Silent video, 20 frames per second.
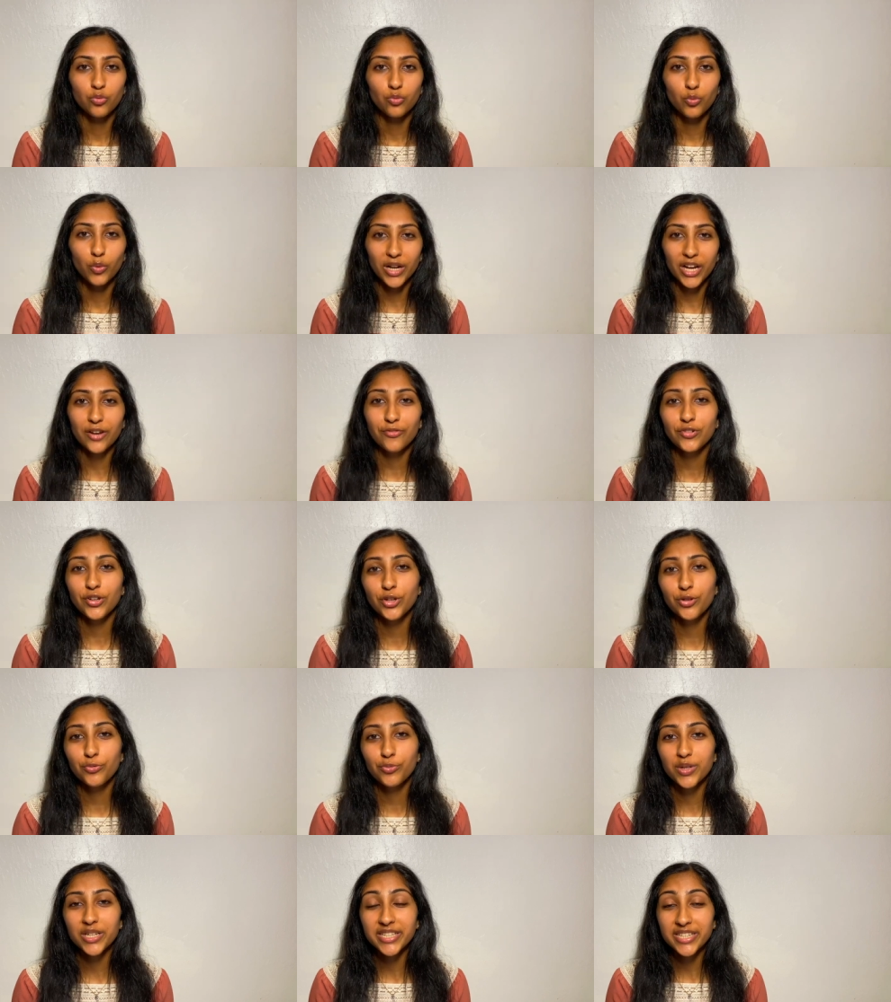Whatever your
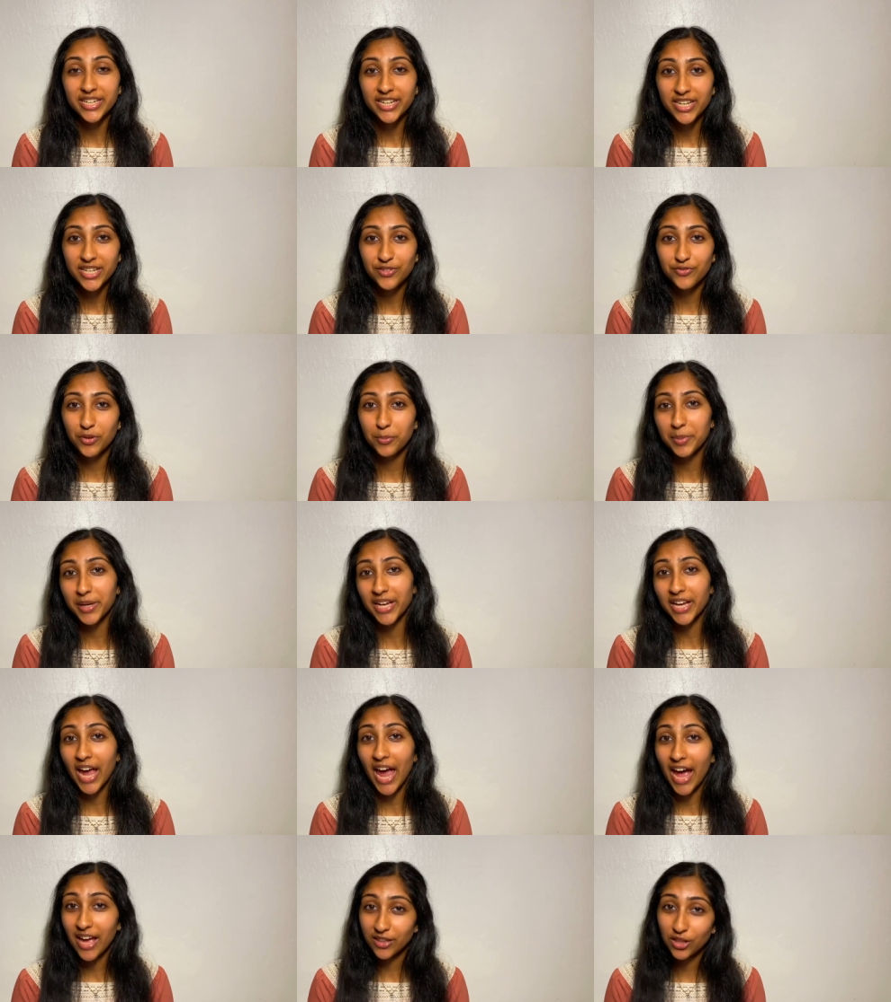reason is for being
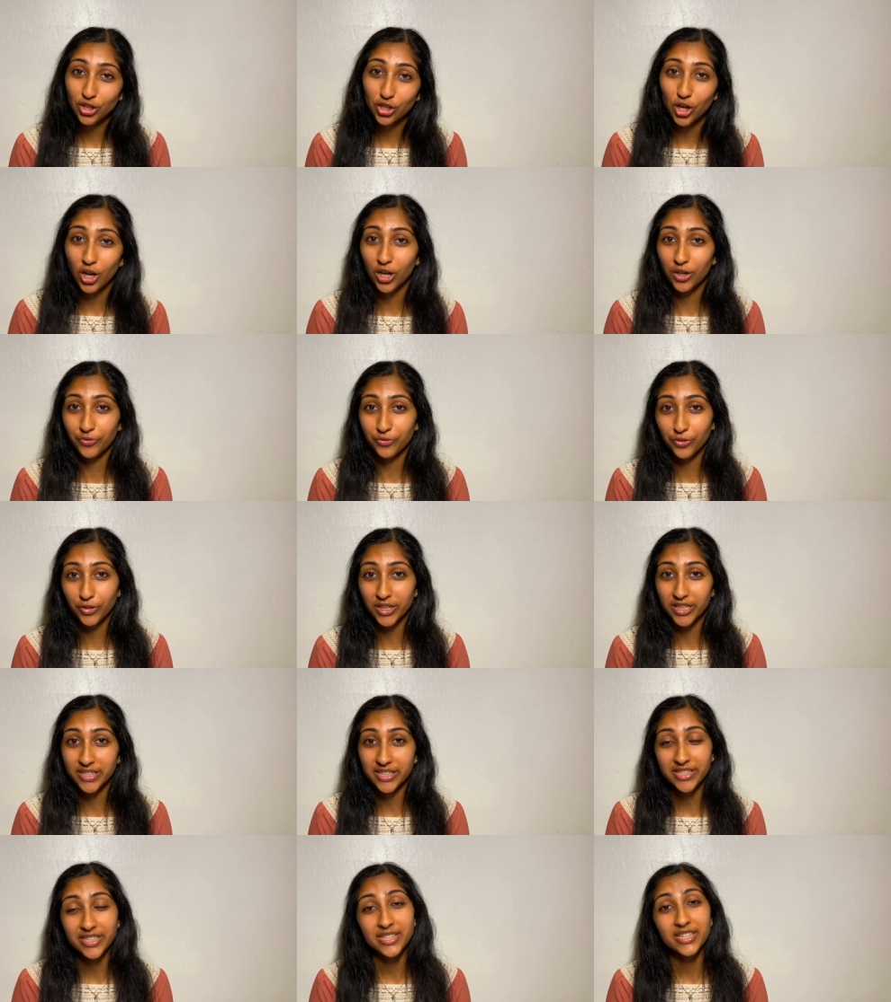at the
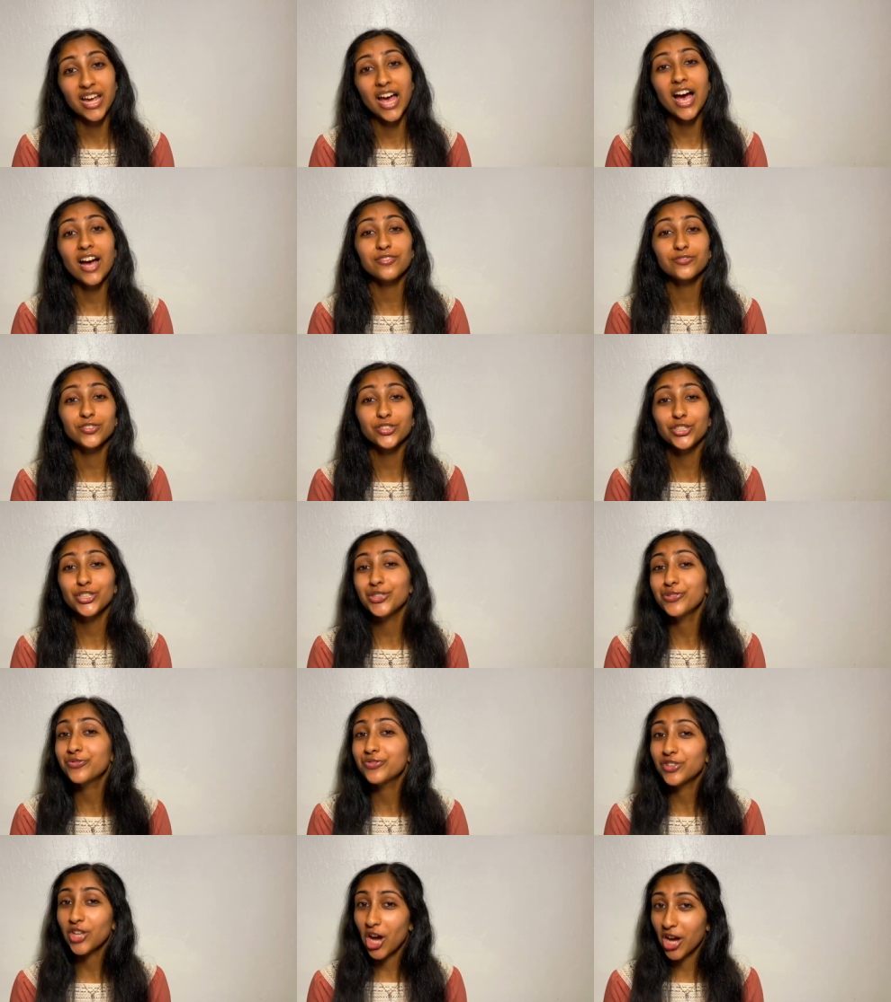conference, after
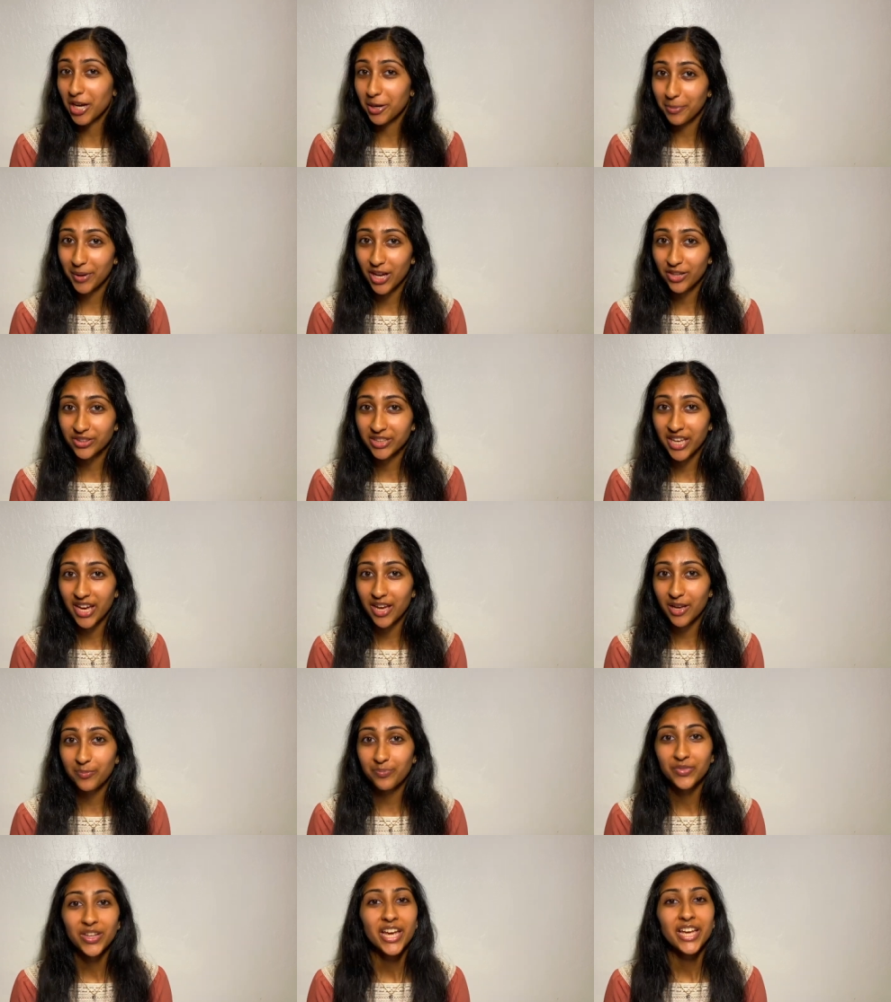you've thought about
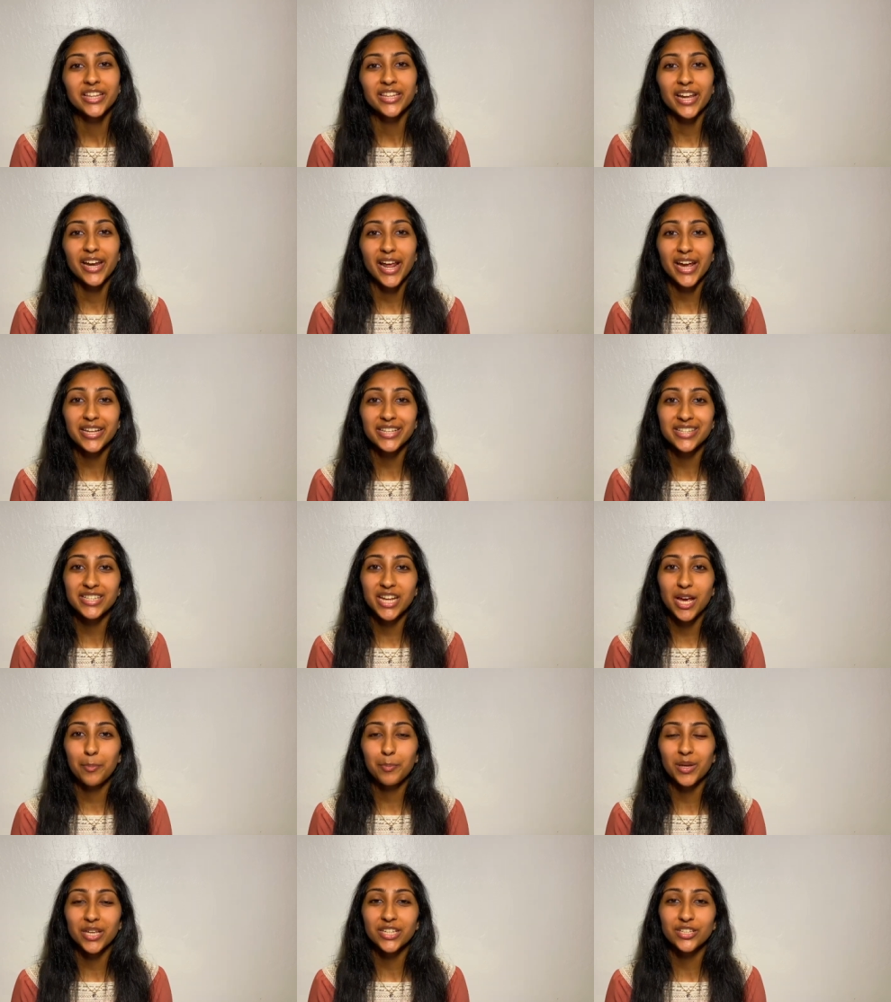that, the next step
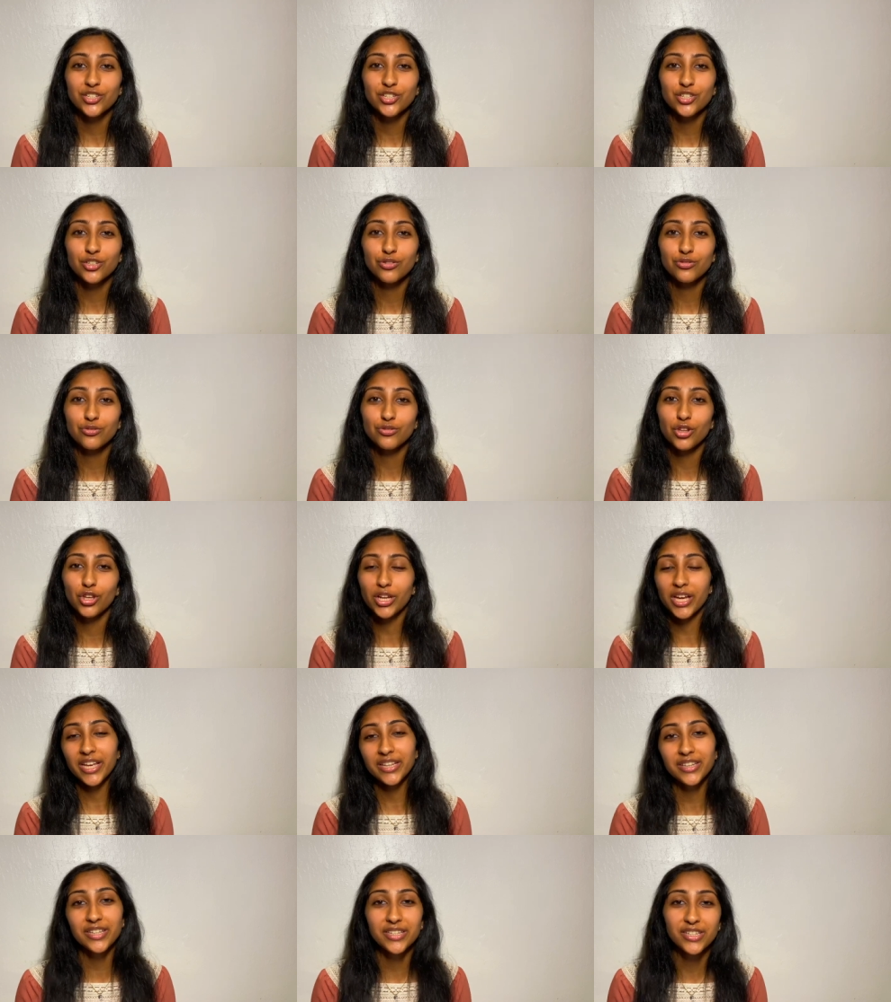is to look
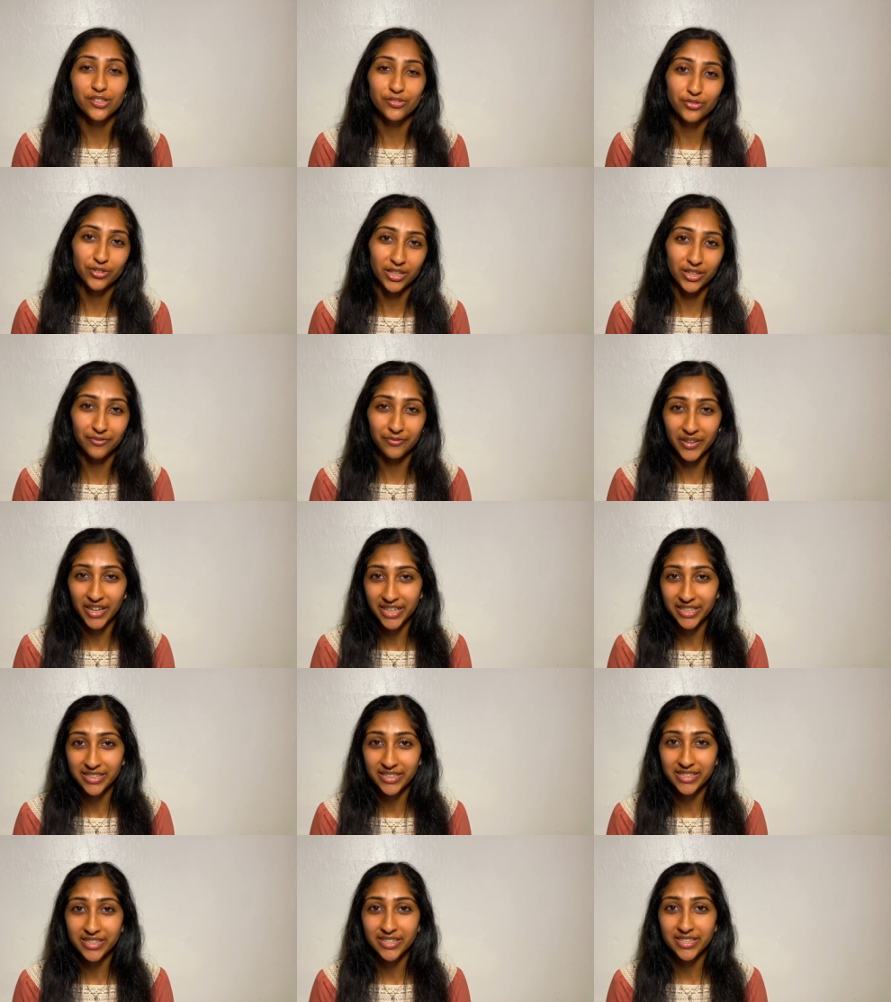at the different
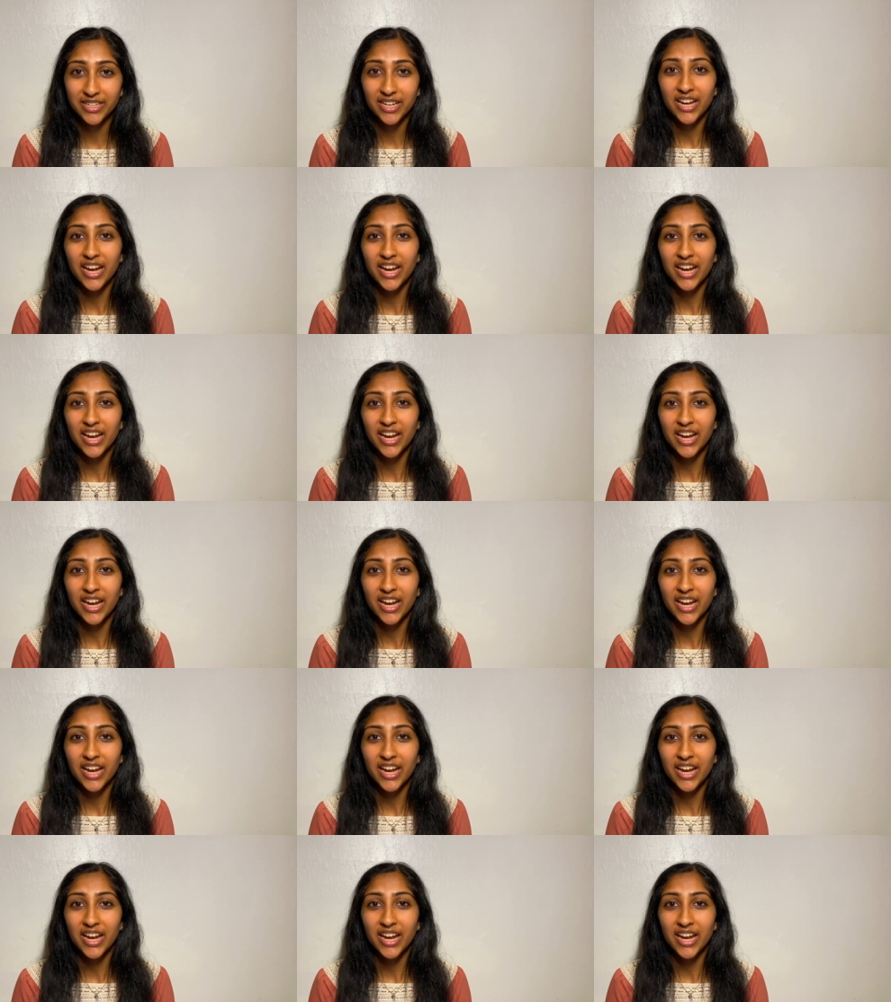events